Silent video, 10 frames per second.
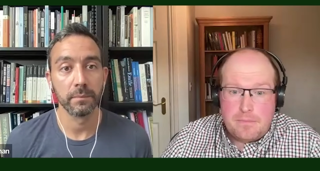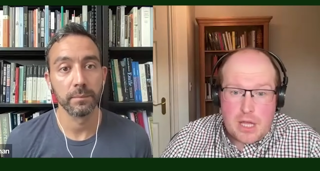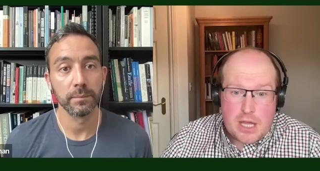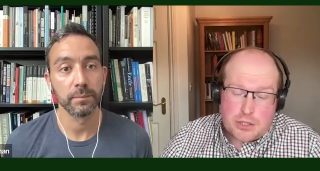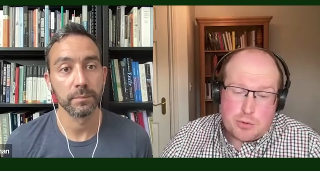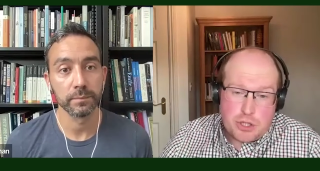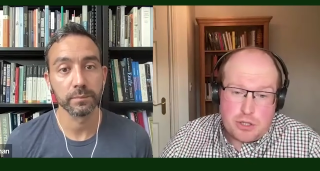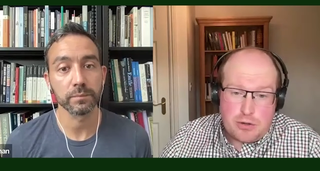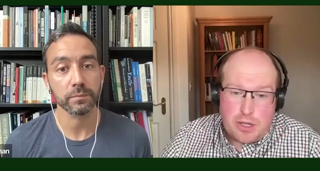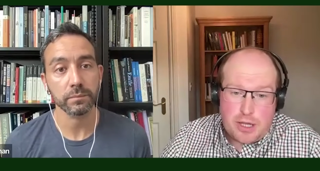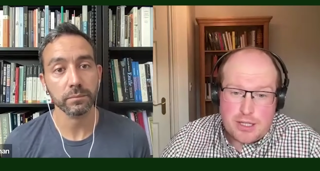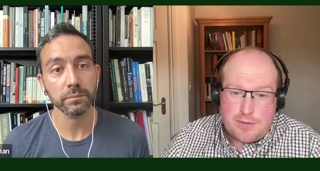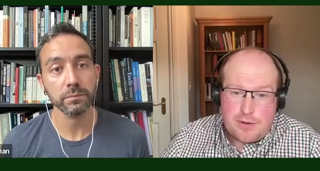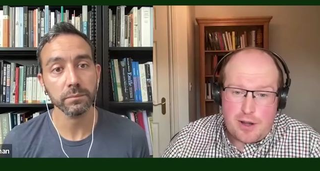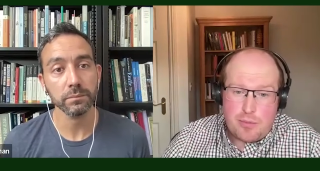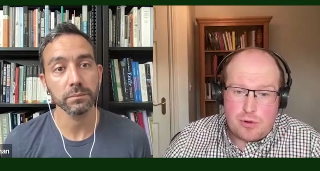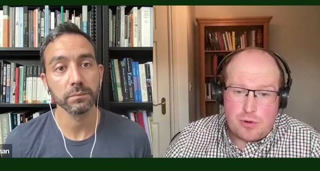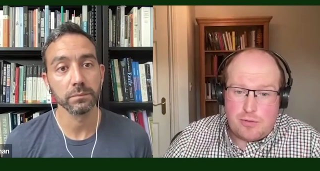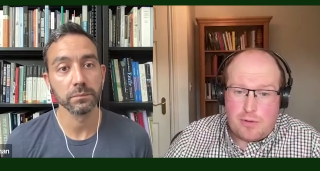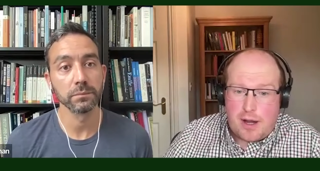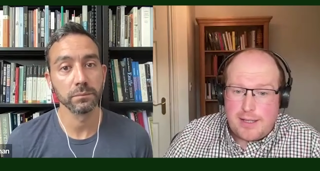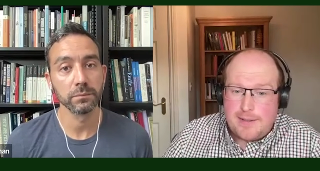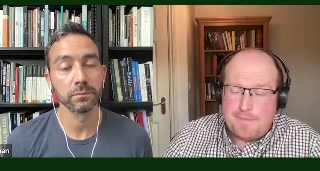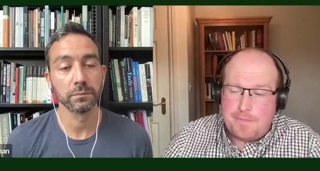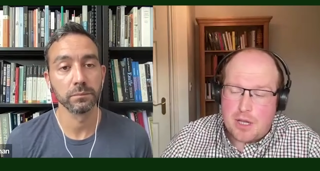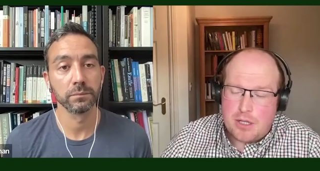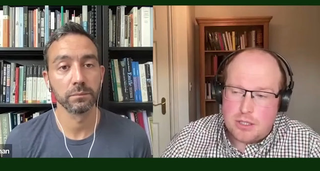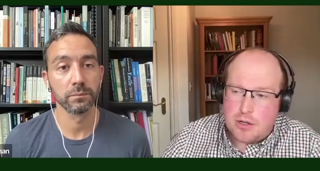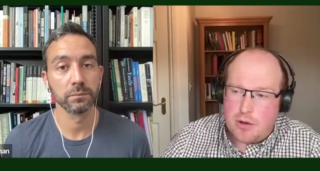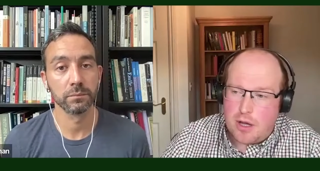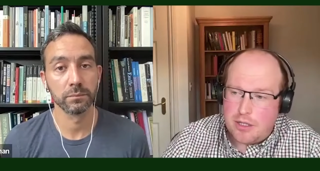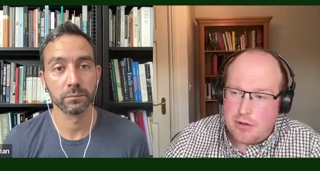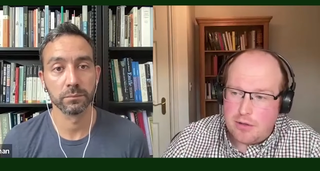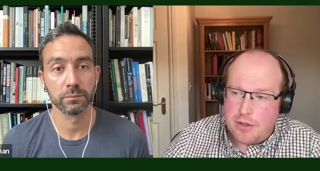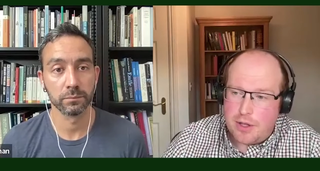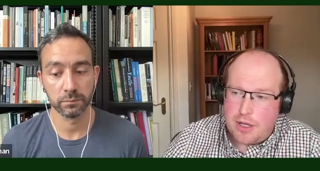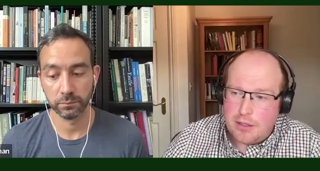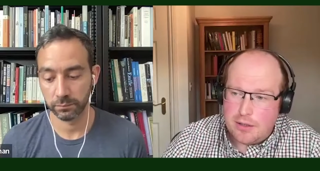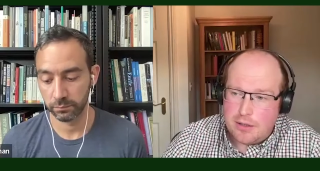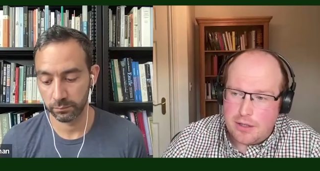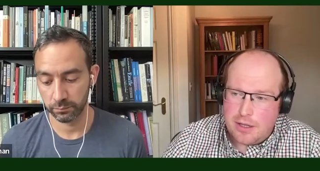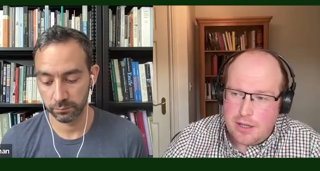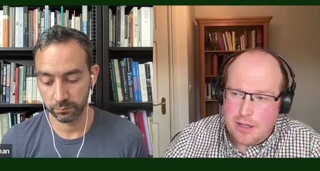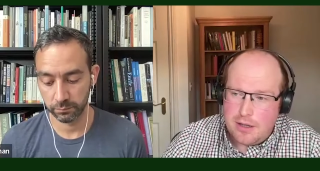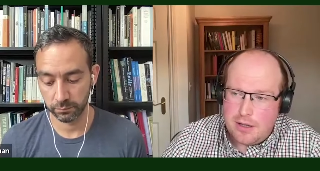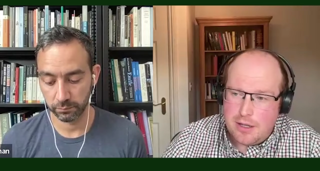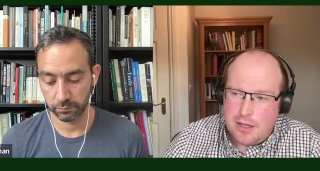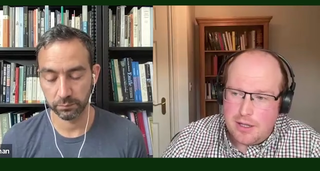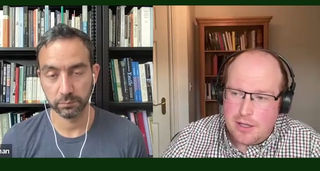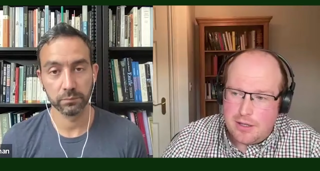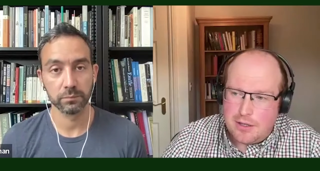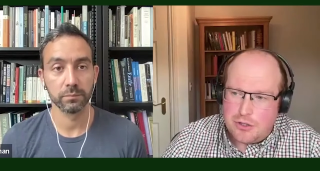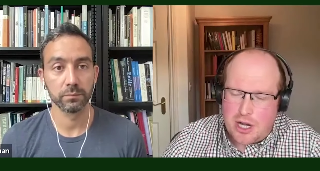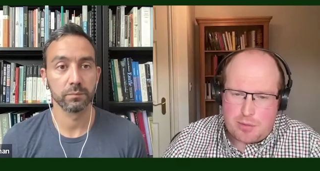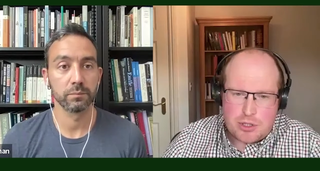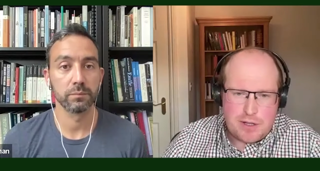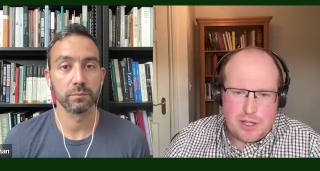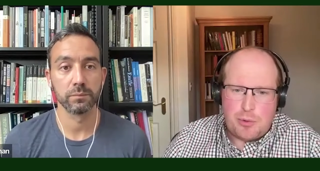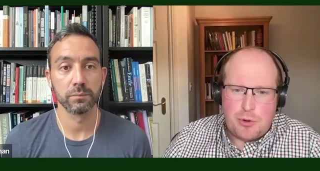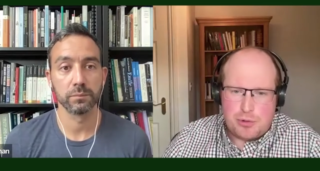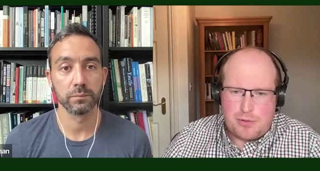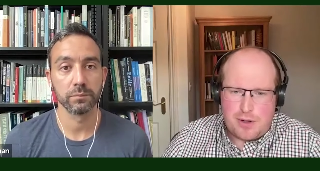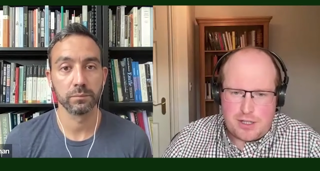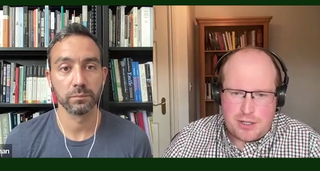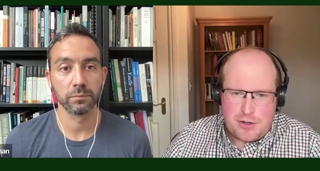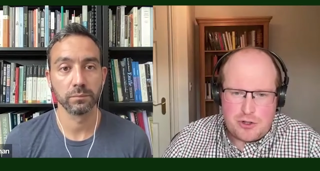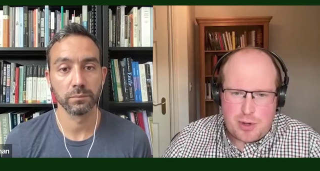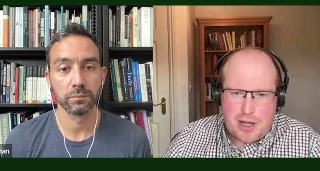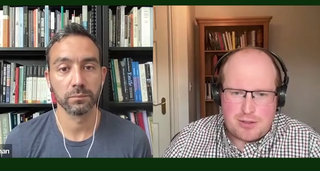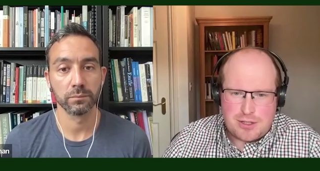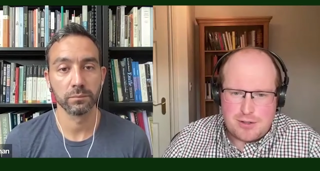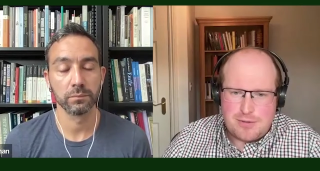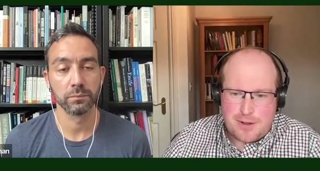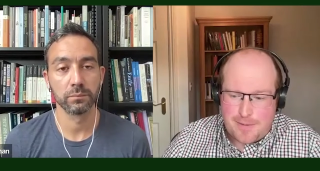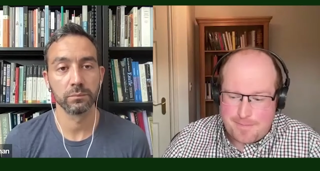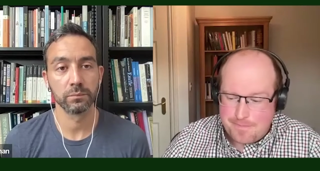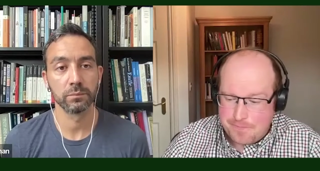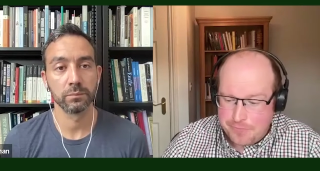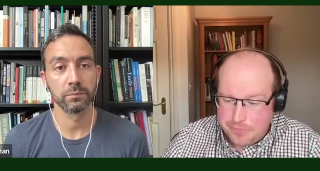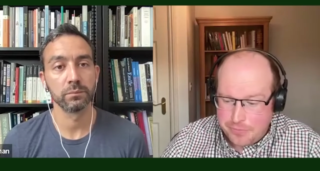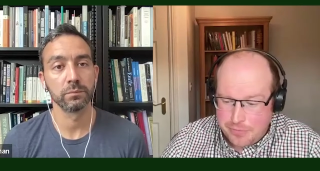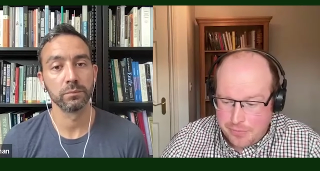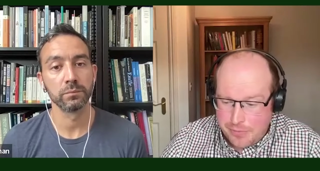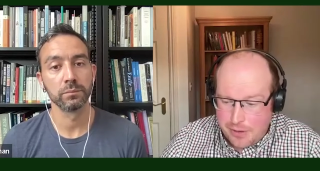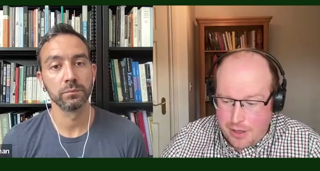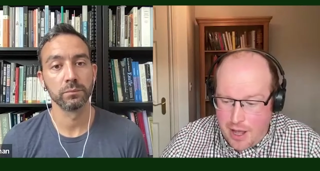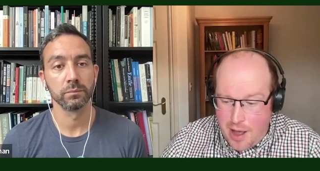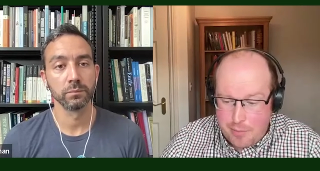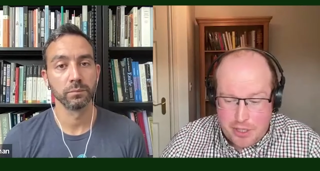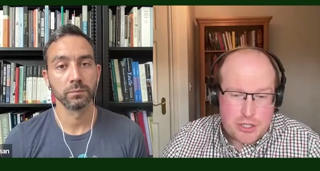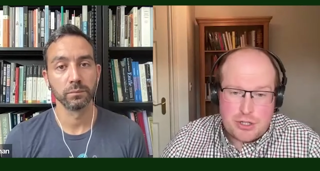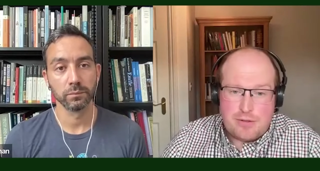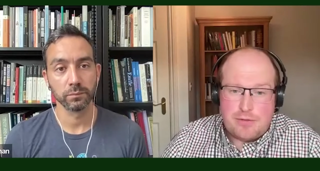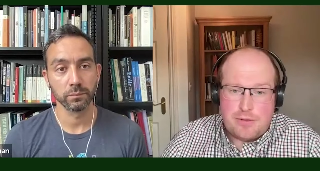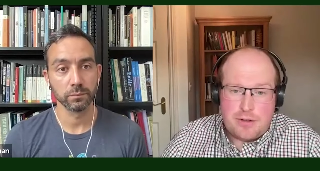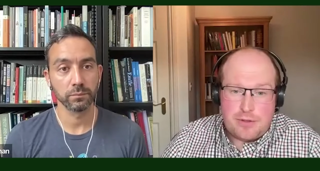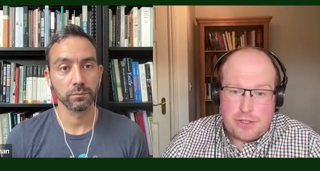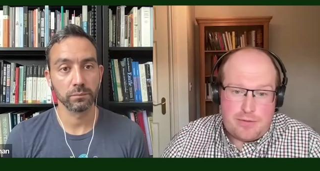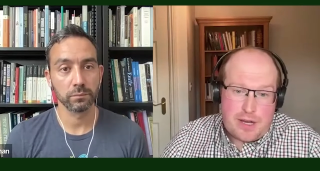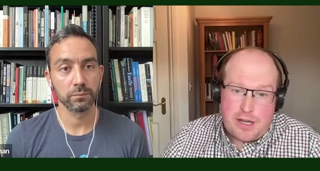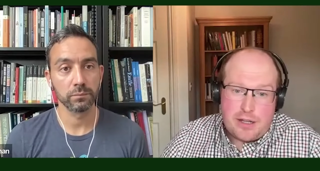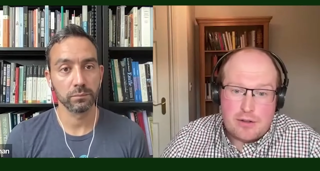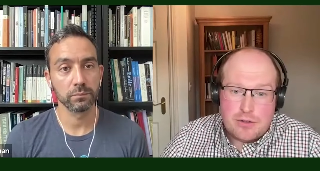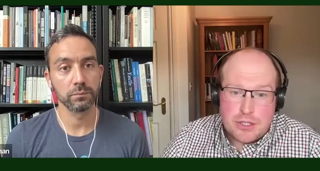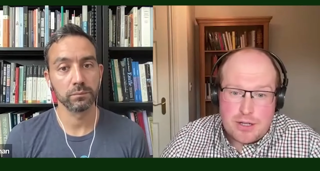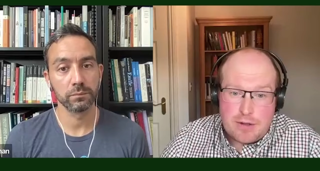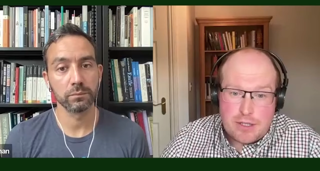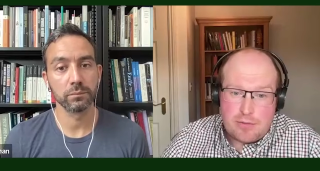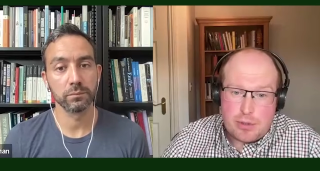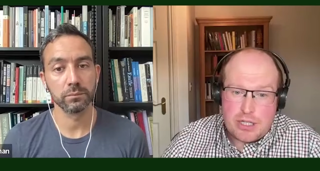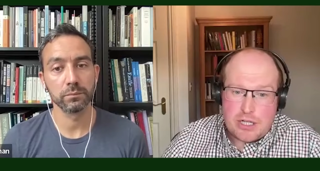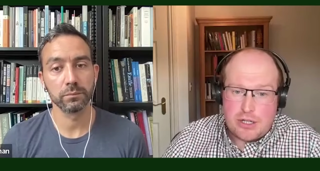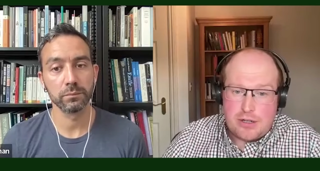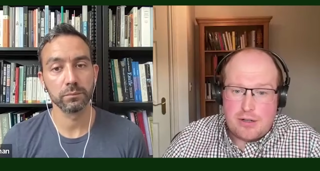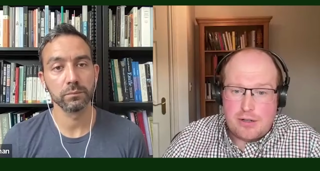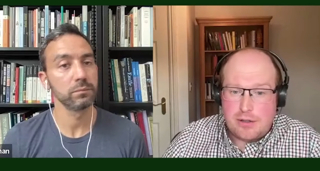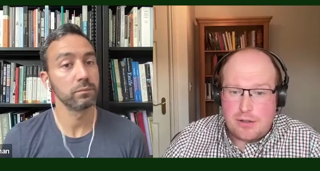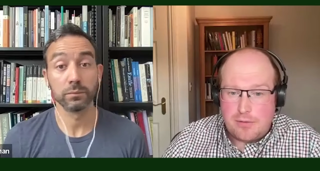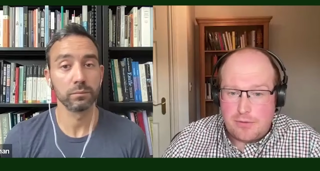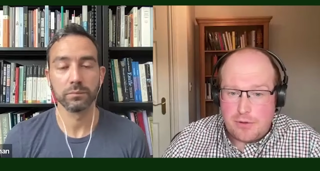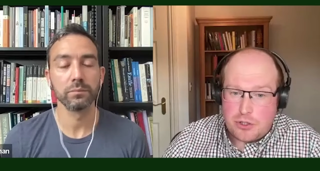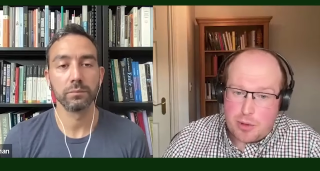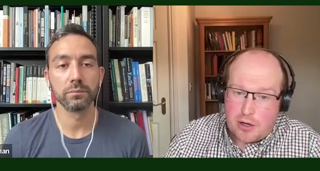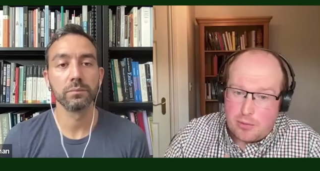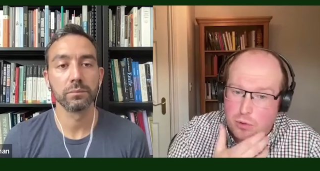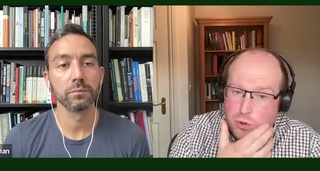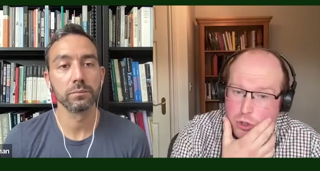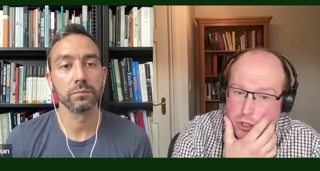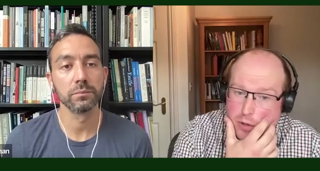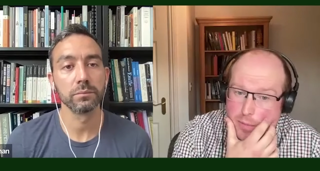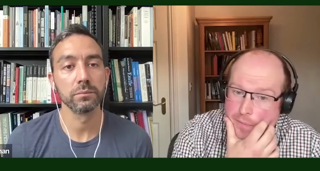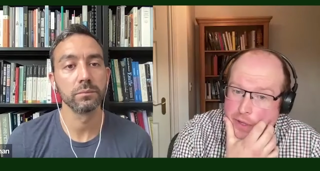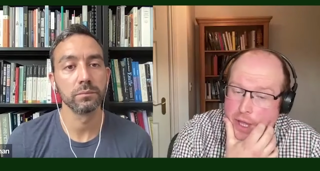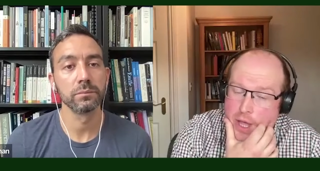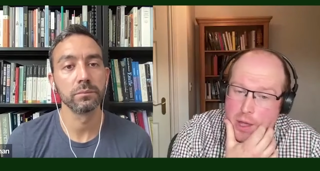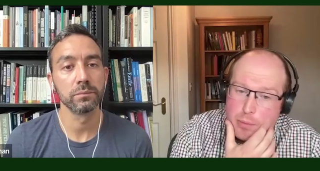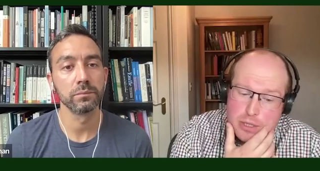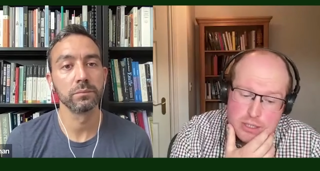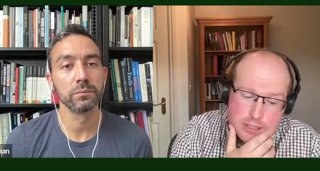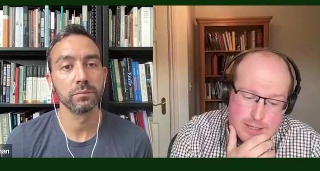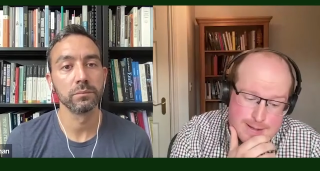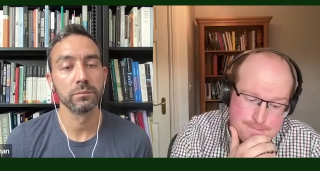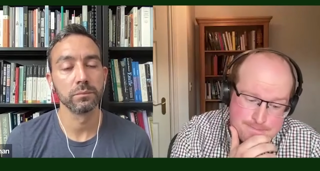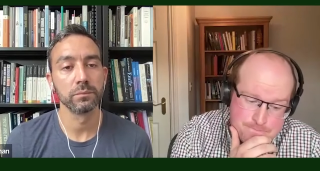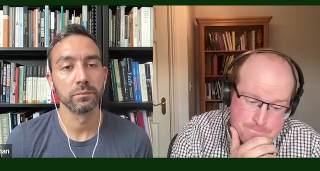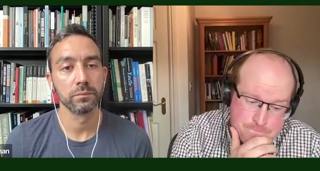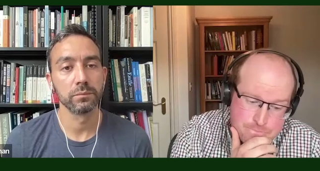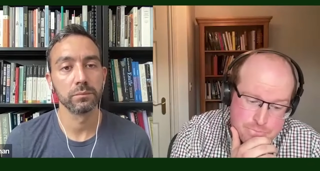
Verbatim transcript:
Speaker 1: yes which i do think is a very important right and so i don't think that the chapter in the book provides a huge amount of um, ammunition for defending a conservative position views about abortion. But um,